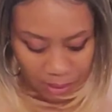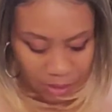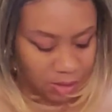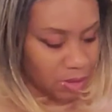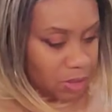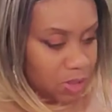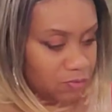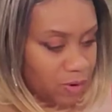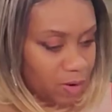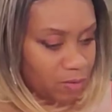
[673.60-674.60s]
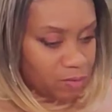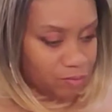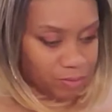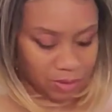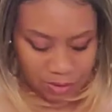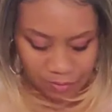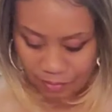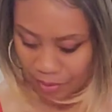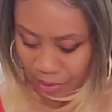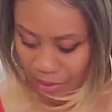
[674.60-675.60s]
These cheese Rangoons.
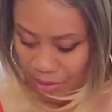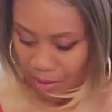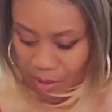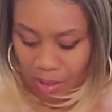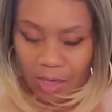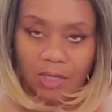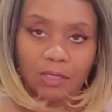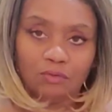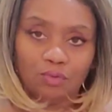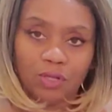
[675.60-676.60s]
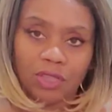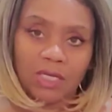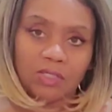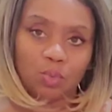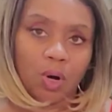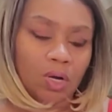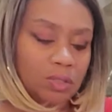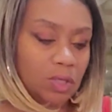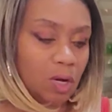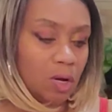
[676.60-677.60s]
And with these
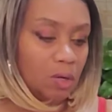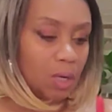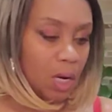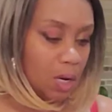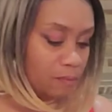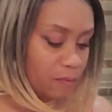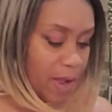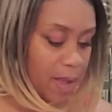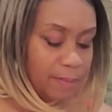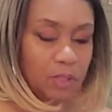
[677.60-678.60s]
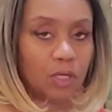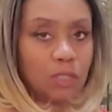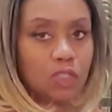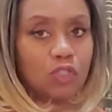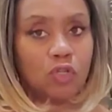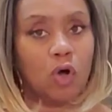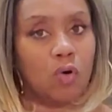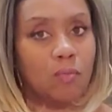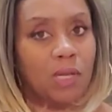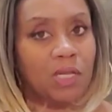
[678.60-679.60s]
wonton wraps, it's
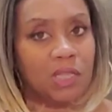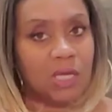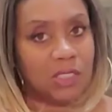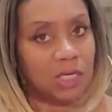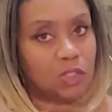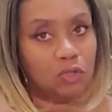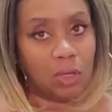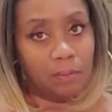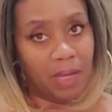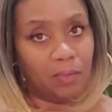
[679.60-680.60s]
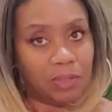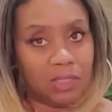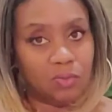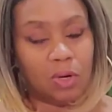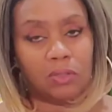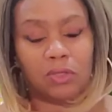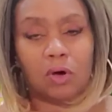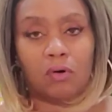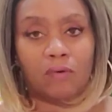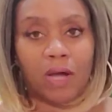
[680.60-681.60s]
so many things that you can make with these
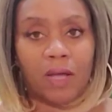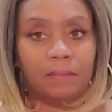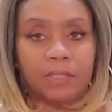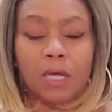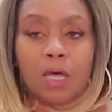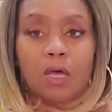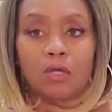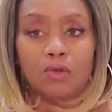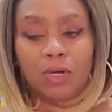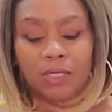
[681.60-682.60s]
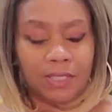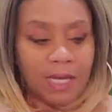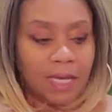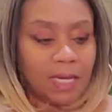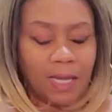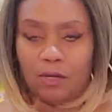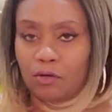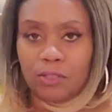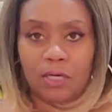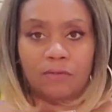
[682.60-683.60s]
wonton wraps. You can take like
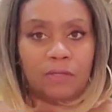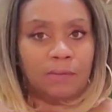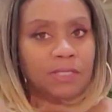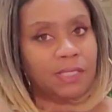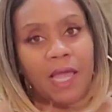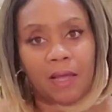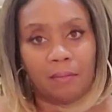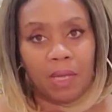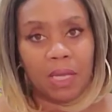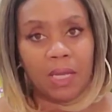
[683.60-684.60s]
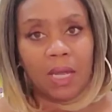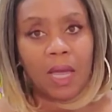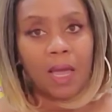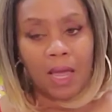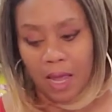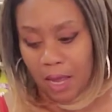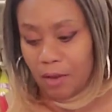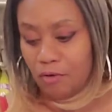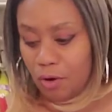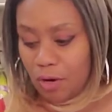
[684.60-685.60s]
yourself some steak meat,
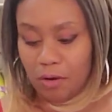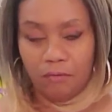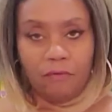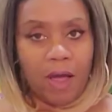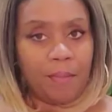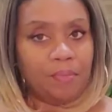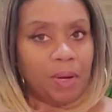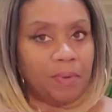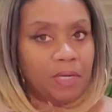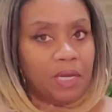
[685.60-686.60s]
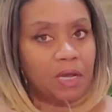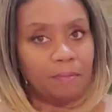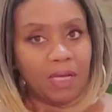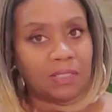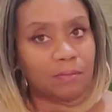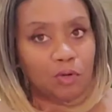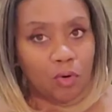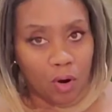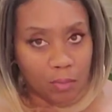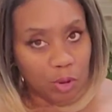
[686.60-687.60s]
and you can wrap them up in there and make some
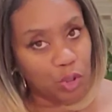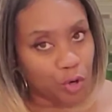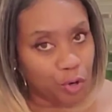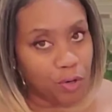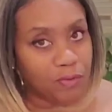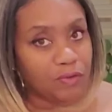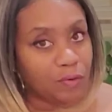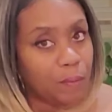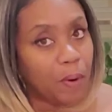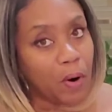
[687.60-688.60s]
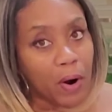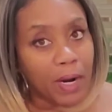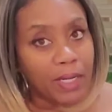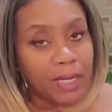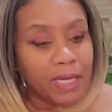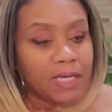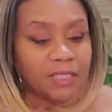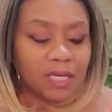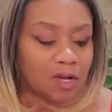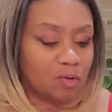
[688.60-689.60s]
little hors d'oeuvres for
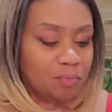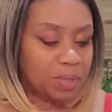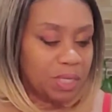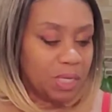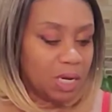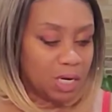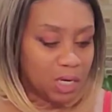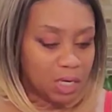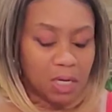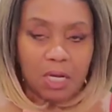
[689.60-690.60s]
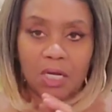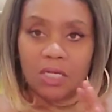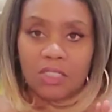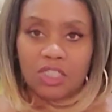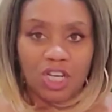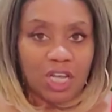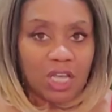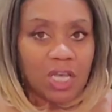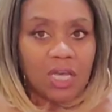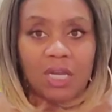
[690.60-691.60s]
parties. It could be
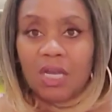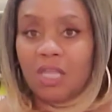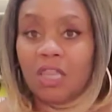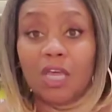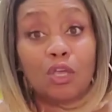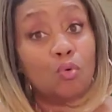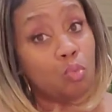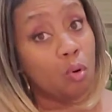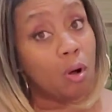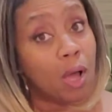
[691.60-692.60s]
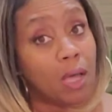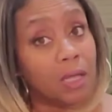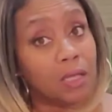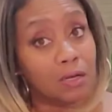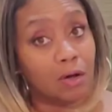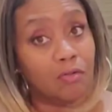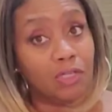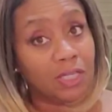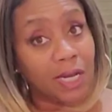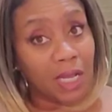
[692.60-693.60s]
chicken, anything you want. You know,
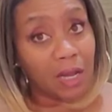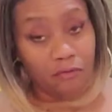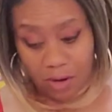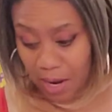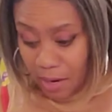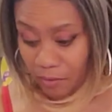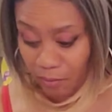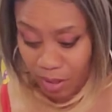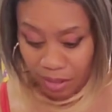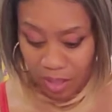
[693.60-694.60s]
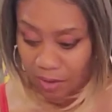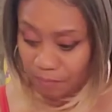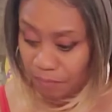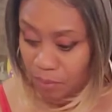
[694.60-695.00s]
you just got to get creative with it.